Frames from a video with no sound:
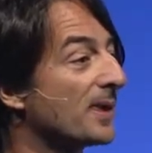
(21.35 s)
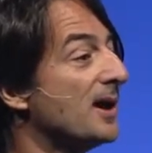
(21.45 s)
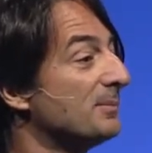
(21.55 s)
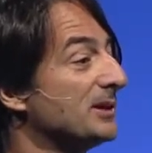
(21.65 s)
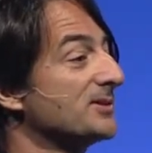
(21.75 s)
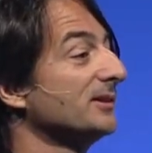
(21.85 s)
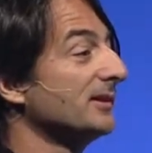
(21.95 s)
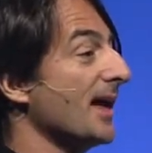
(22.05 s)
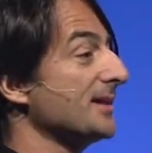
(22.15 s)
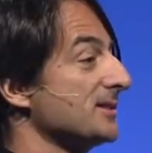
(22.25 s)
because it
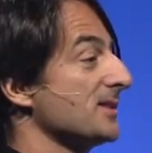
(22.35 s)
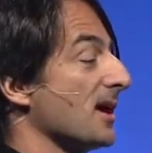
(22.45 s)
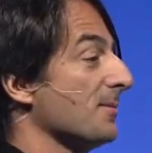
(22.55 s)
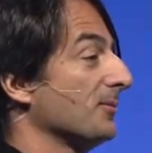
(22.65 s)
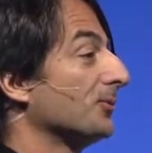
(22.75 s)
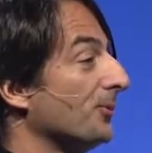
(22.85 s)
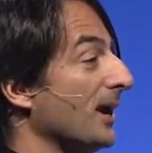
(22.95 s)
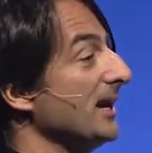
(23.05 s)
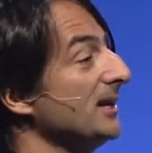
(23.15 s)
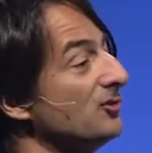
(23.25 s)
lets them
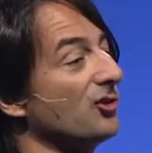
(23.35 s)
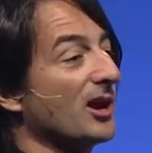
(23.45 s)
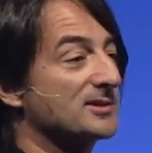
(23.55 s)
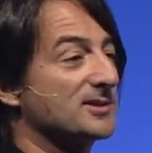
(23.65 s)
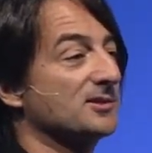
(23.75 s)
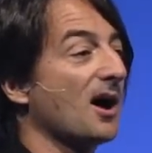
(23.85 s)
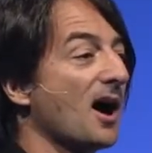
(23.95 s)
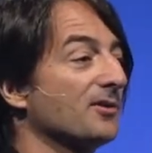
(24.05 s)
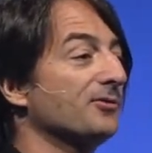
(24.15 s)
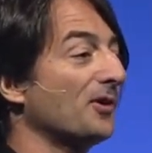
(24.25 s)
range and
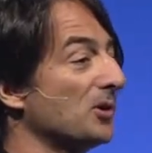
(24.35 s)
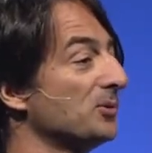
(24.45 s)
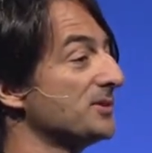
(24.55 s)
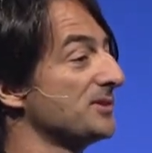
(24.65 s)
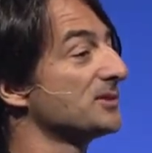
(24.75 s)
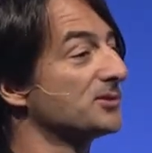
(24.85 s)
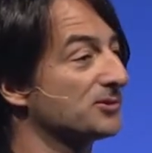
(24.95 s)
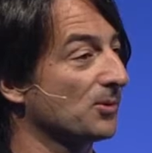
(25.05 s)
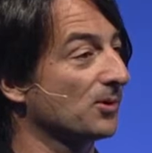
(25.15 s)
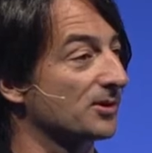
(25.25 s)
stock phones in
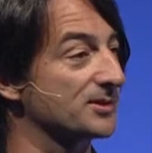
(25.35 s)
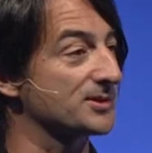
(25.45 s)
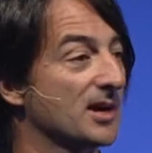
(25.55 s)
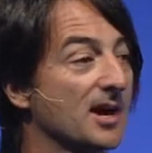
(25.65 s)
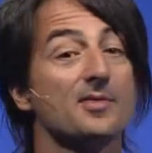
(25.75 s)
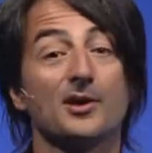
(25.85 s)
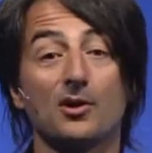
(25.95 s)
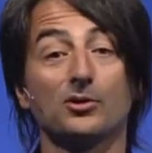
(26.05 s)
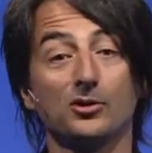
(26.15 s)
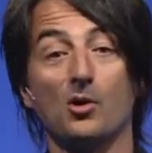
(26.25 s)
stores that are
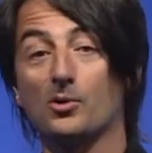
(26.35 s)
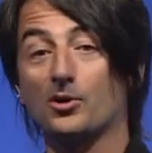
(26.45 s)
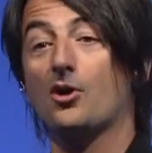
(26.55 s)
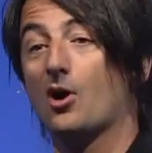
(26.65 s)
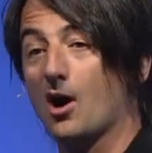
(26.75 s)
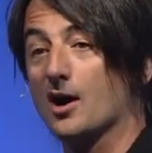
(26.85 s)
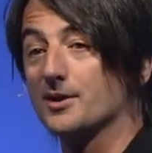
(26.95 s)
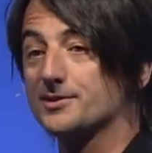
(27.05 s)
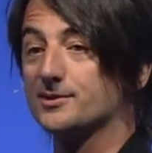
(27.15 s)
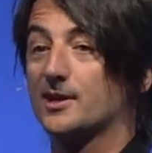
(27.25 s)
lower
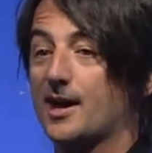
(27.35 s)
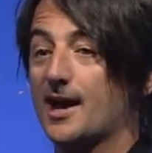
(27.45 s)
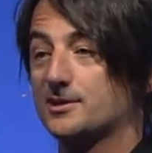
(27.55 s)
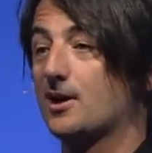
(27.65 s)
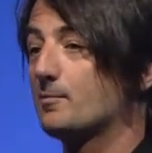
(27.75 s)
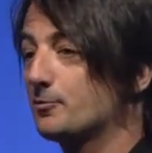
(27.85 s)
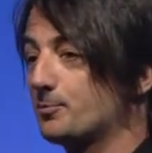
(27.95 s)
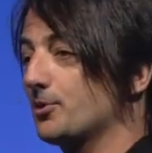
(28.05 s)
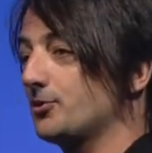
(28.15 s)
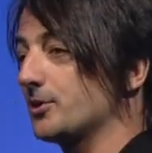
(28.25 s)
cost at time of
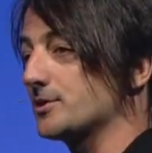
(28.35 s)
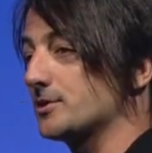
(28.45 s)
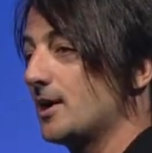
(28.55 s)
purchase,